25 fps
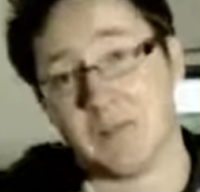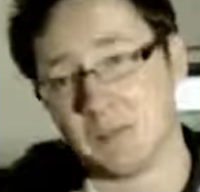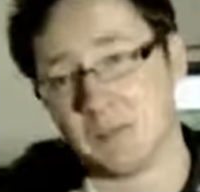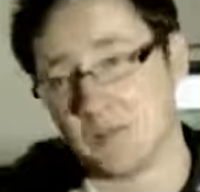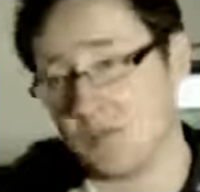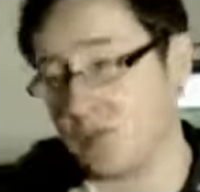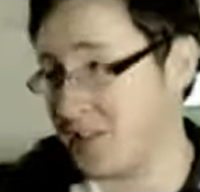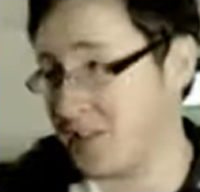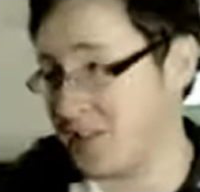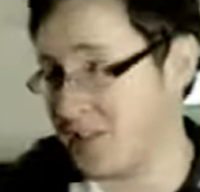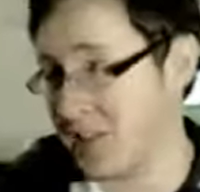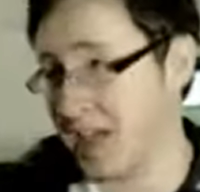It's
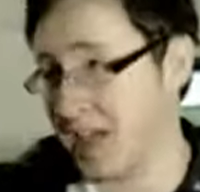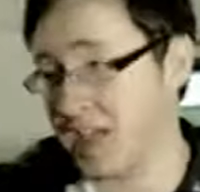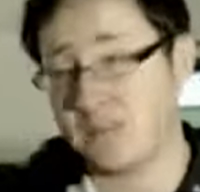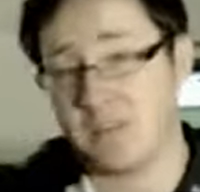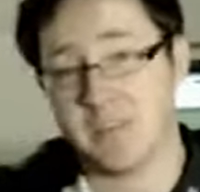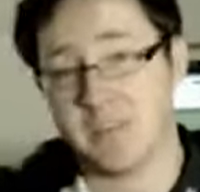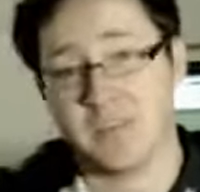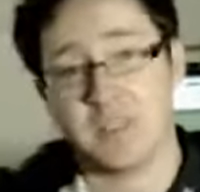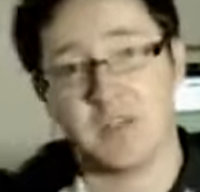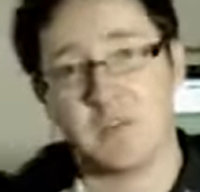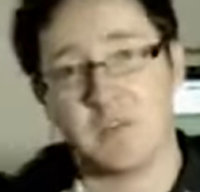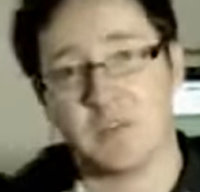not the size of
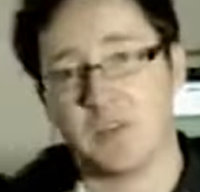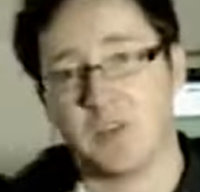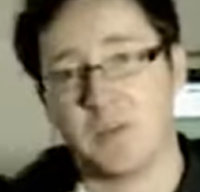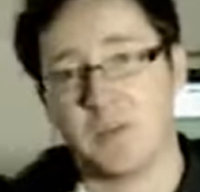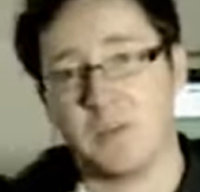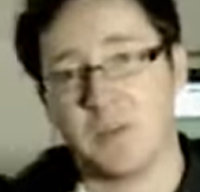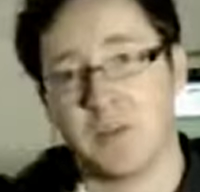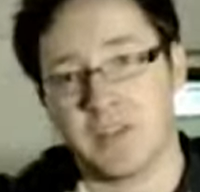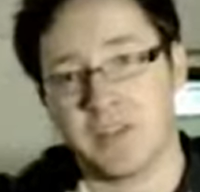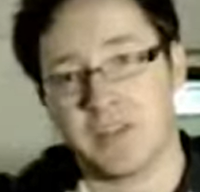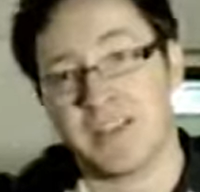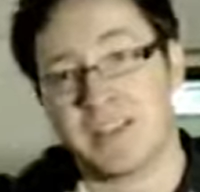a cinema
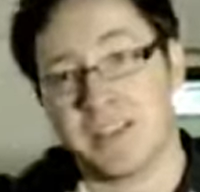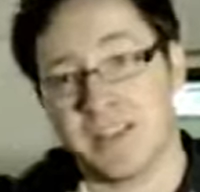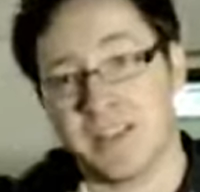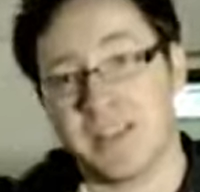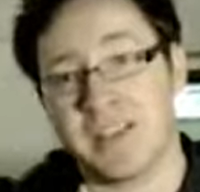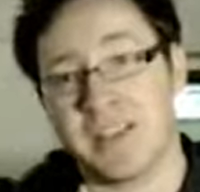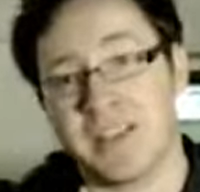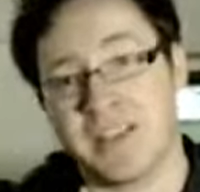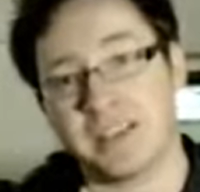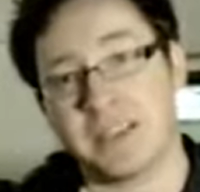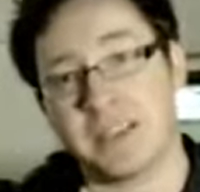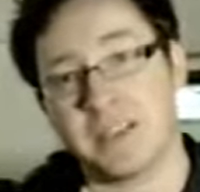screen, but it's
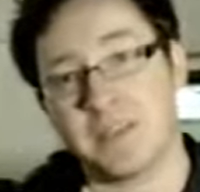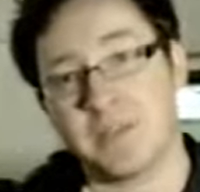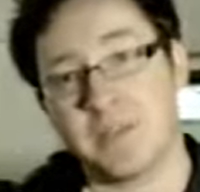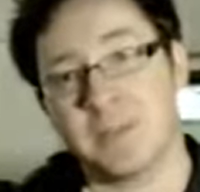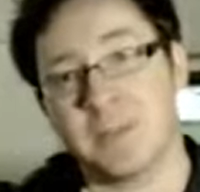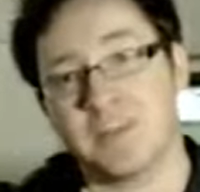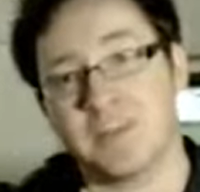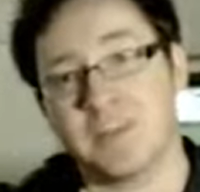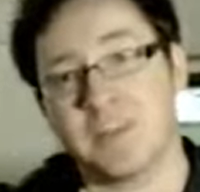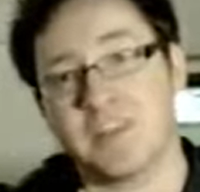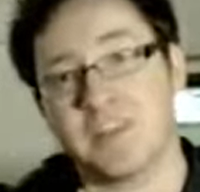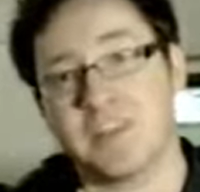like a cinema
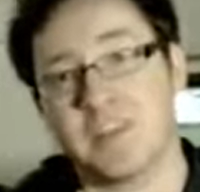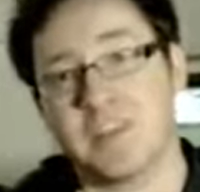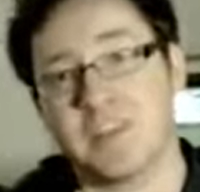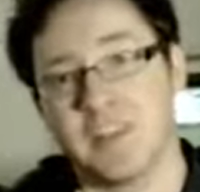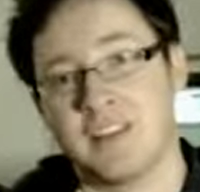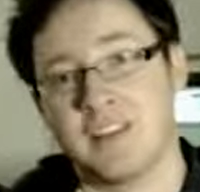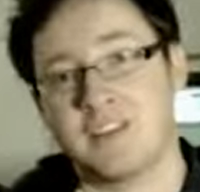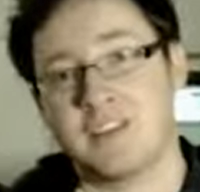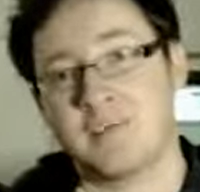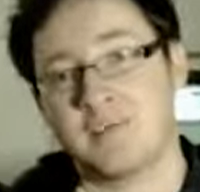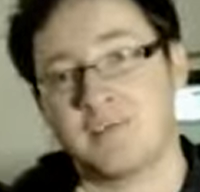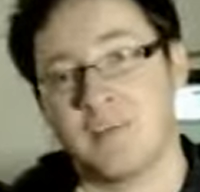screen, and
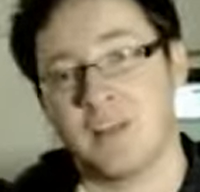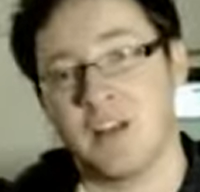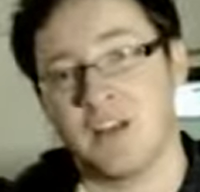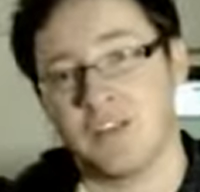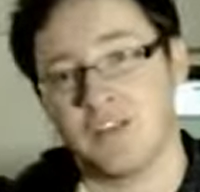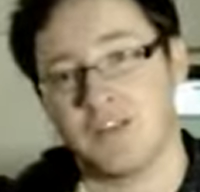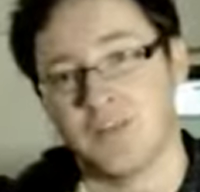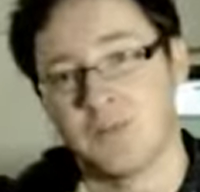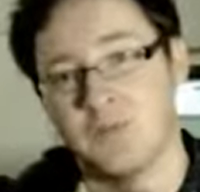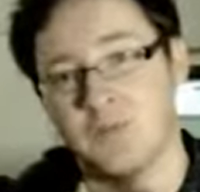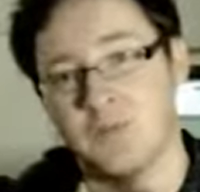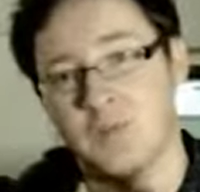that it's
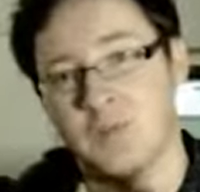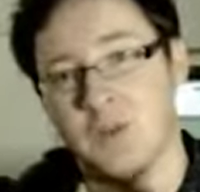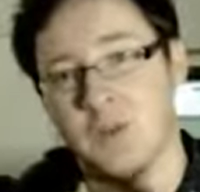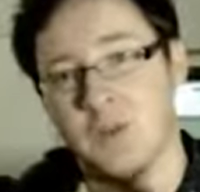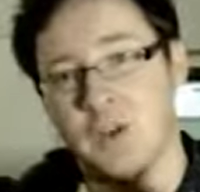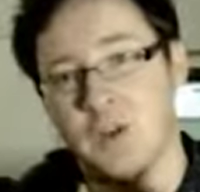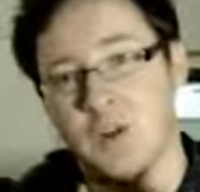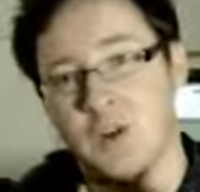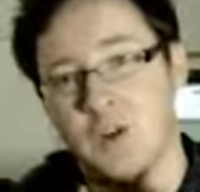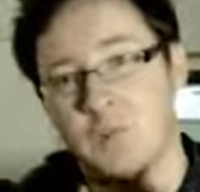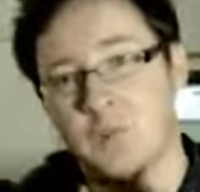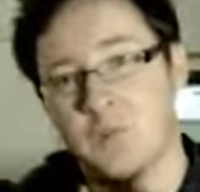uh, sort of
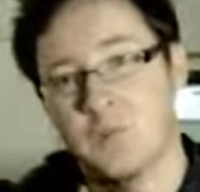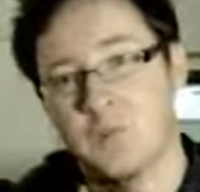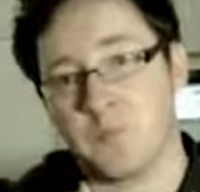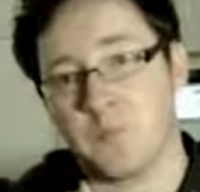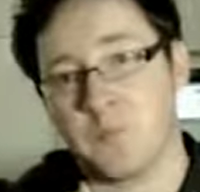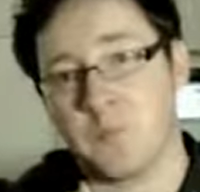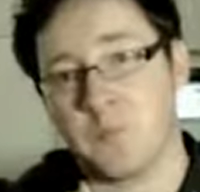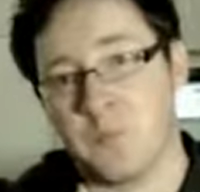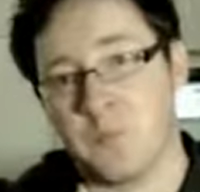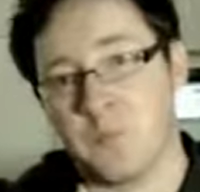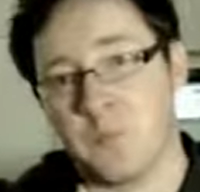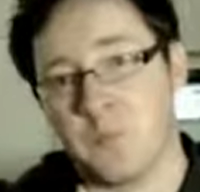
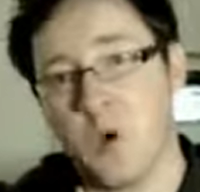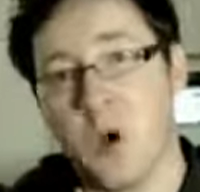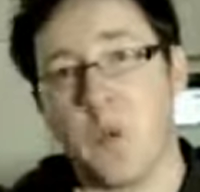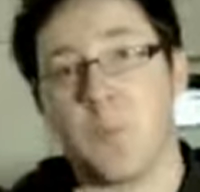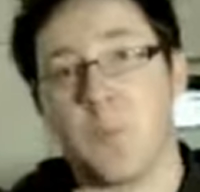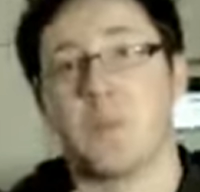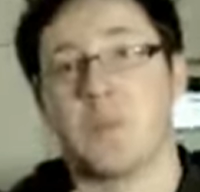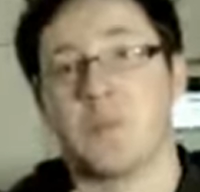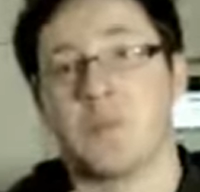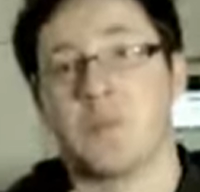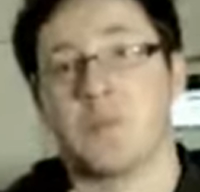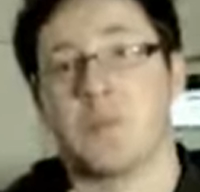
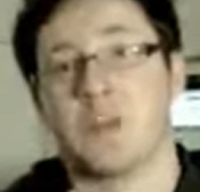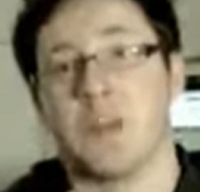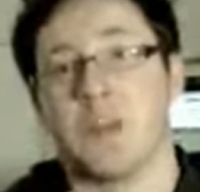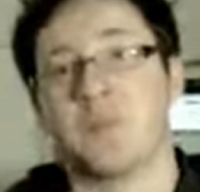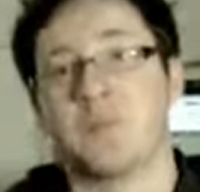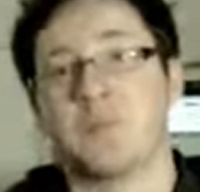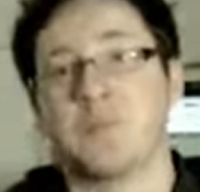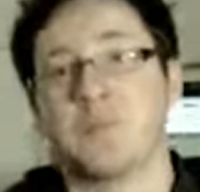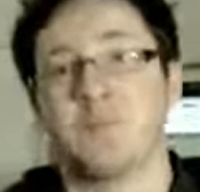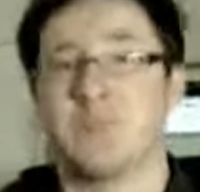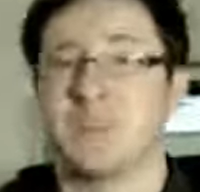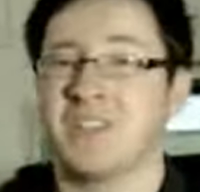proper
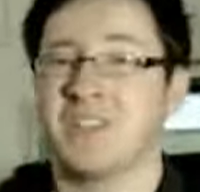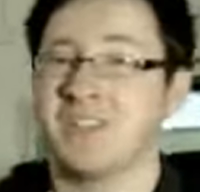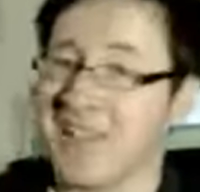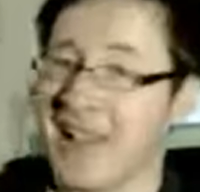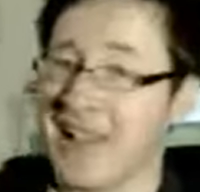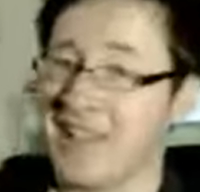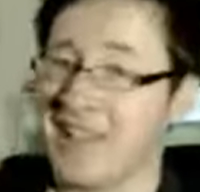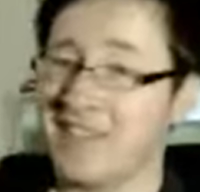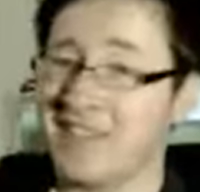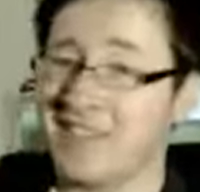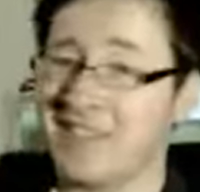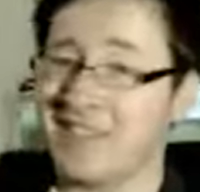projection, but it's
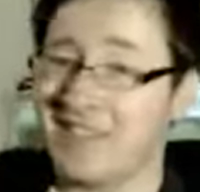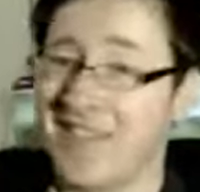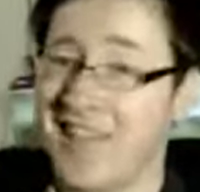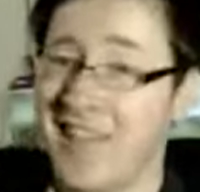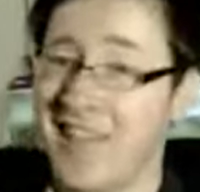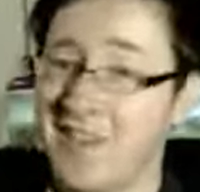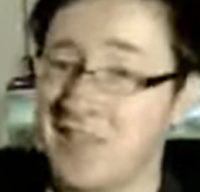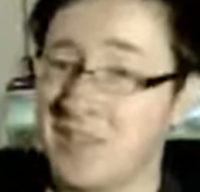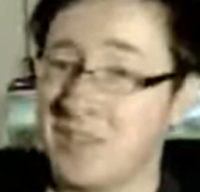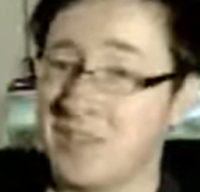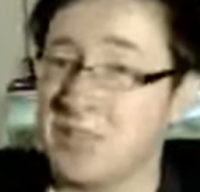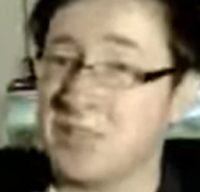standard
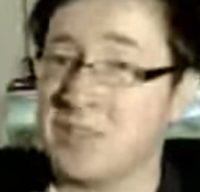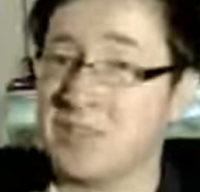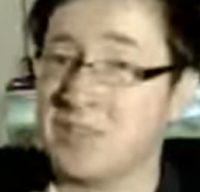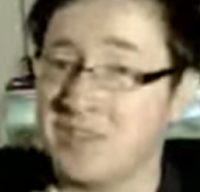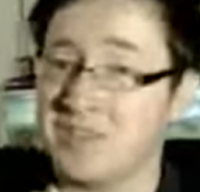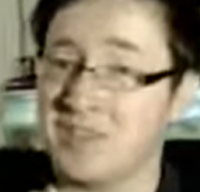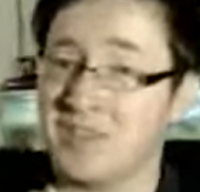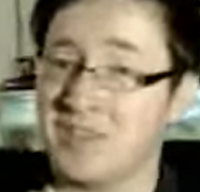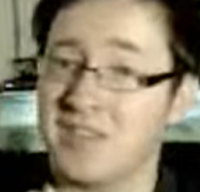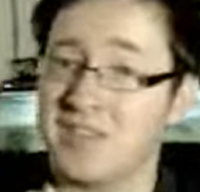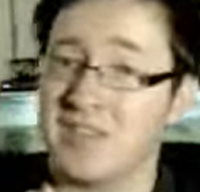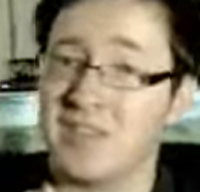def, which
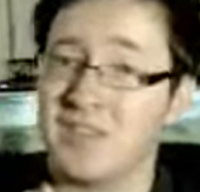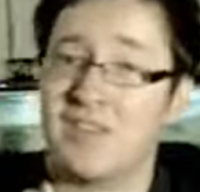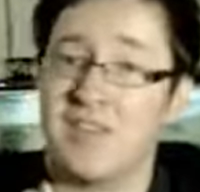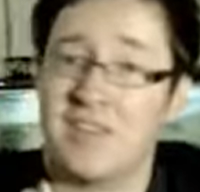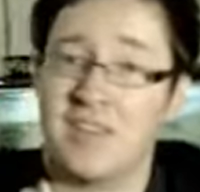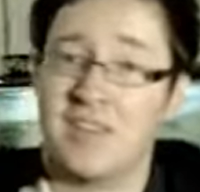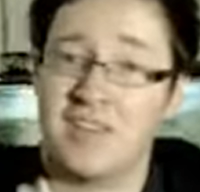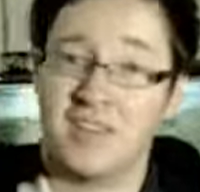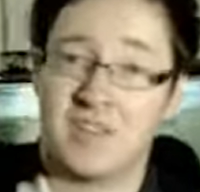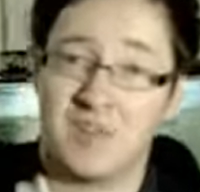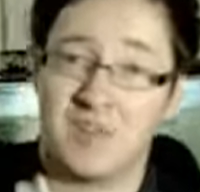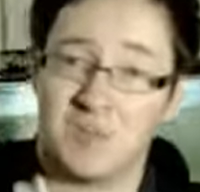is the
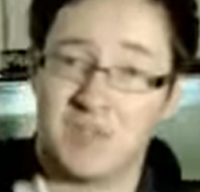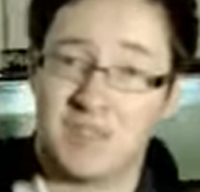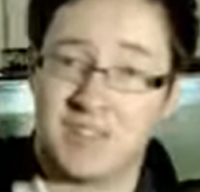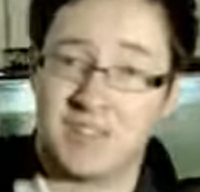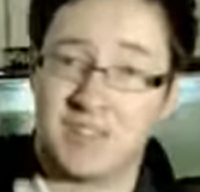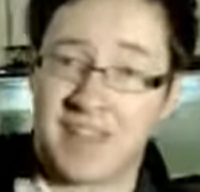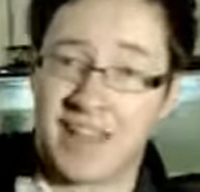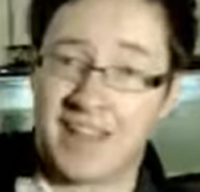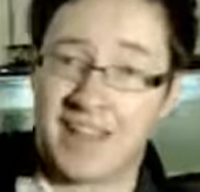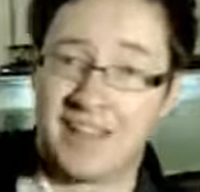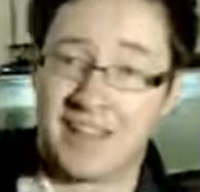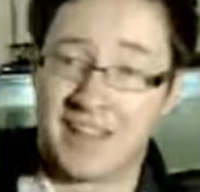the only
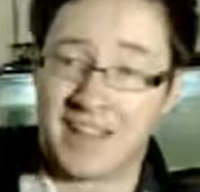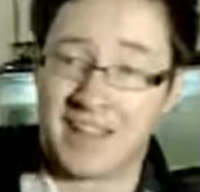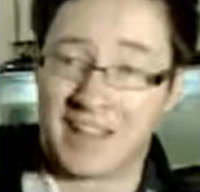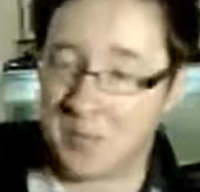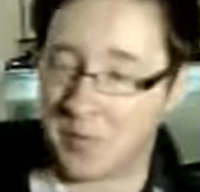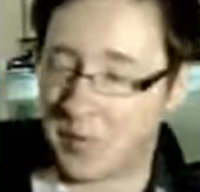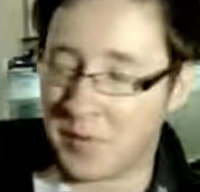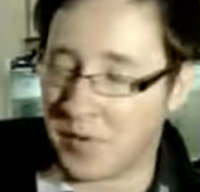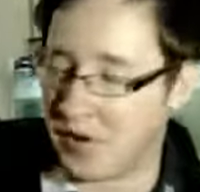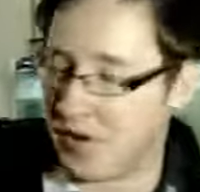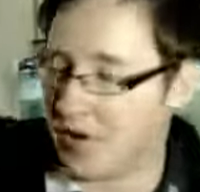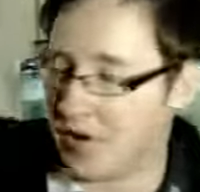sad thing
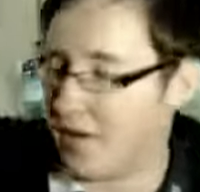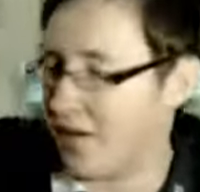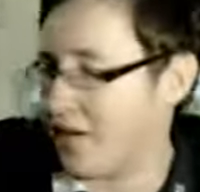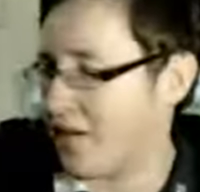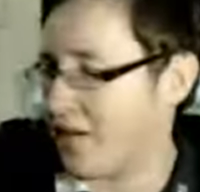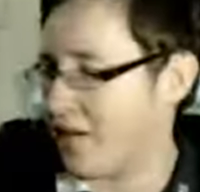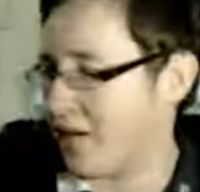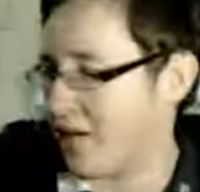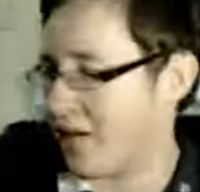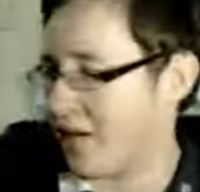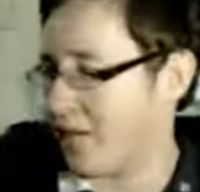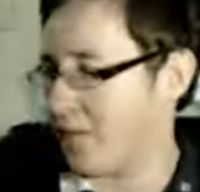about
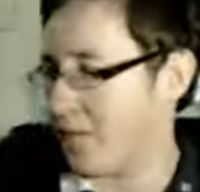it.